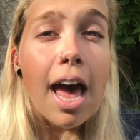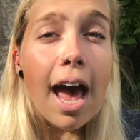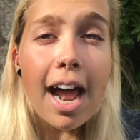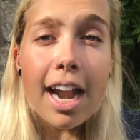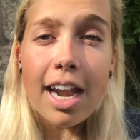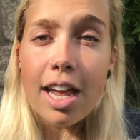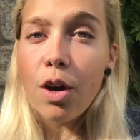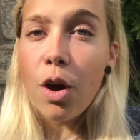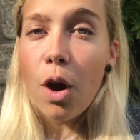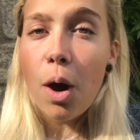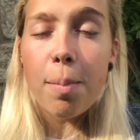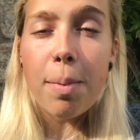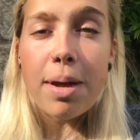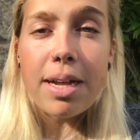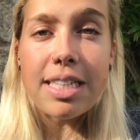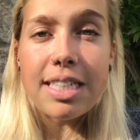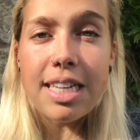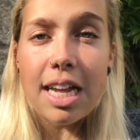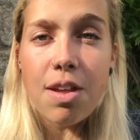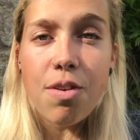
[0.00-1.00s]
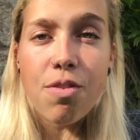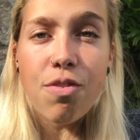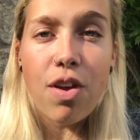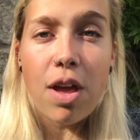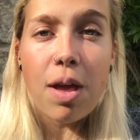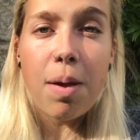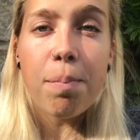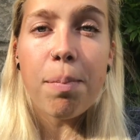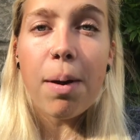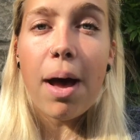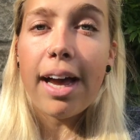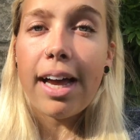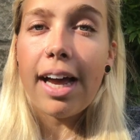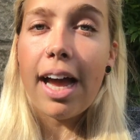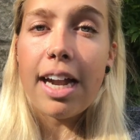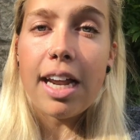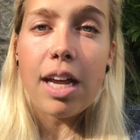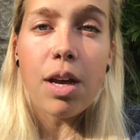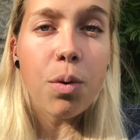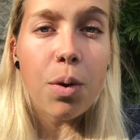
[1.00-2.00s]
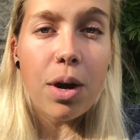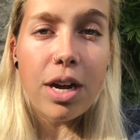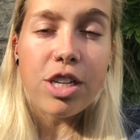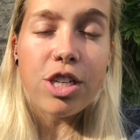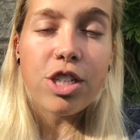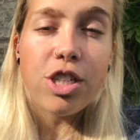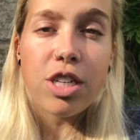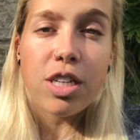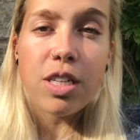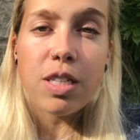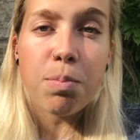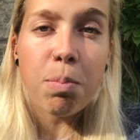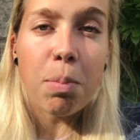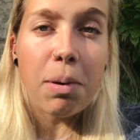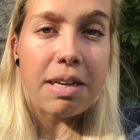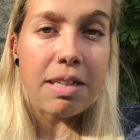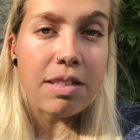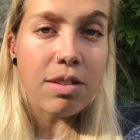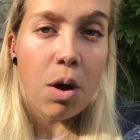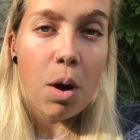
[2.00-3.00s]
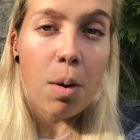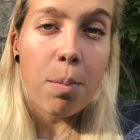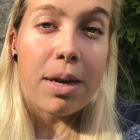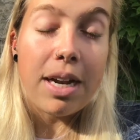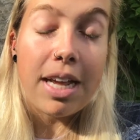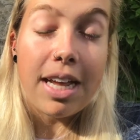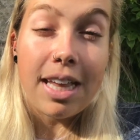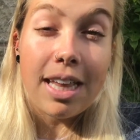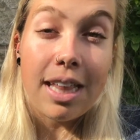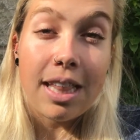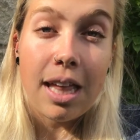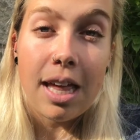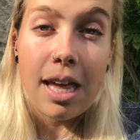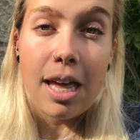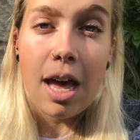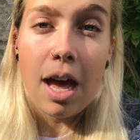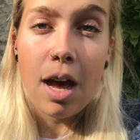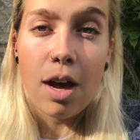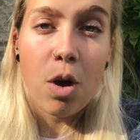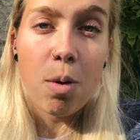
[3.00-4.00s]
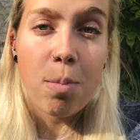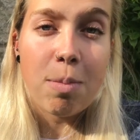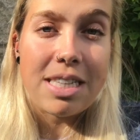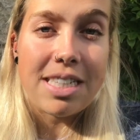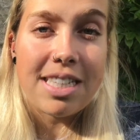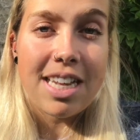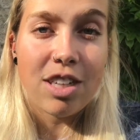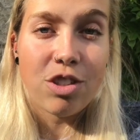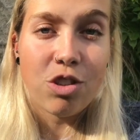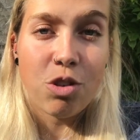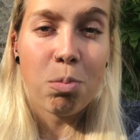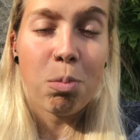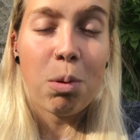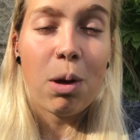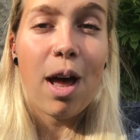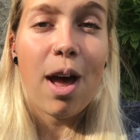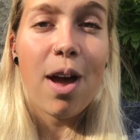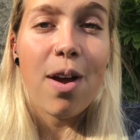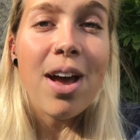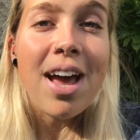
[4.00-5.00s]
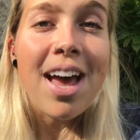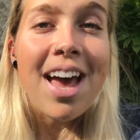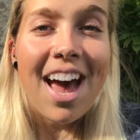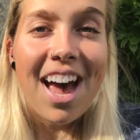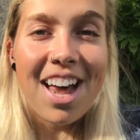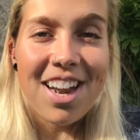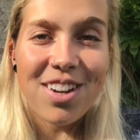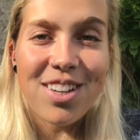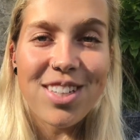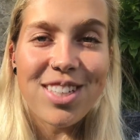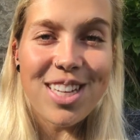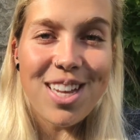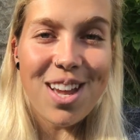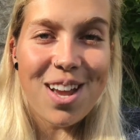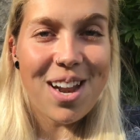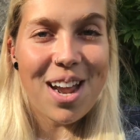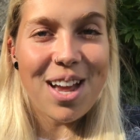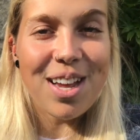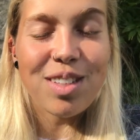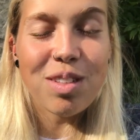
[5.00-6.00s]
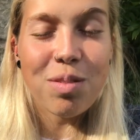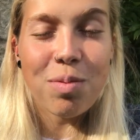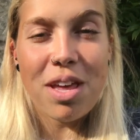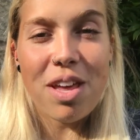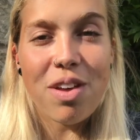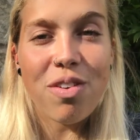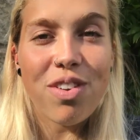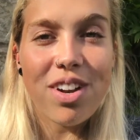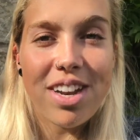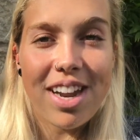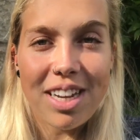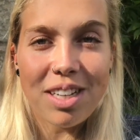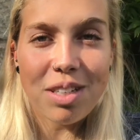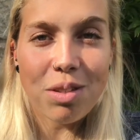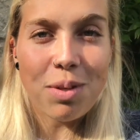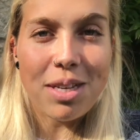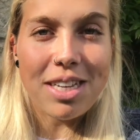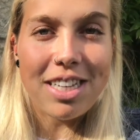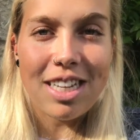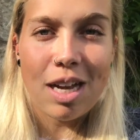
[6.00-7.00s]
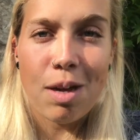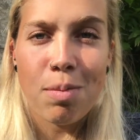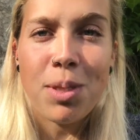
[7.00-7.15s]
Any comments, any feedback, any questions, please comment it in the comment section below, and I'll see you next week for next week's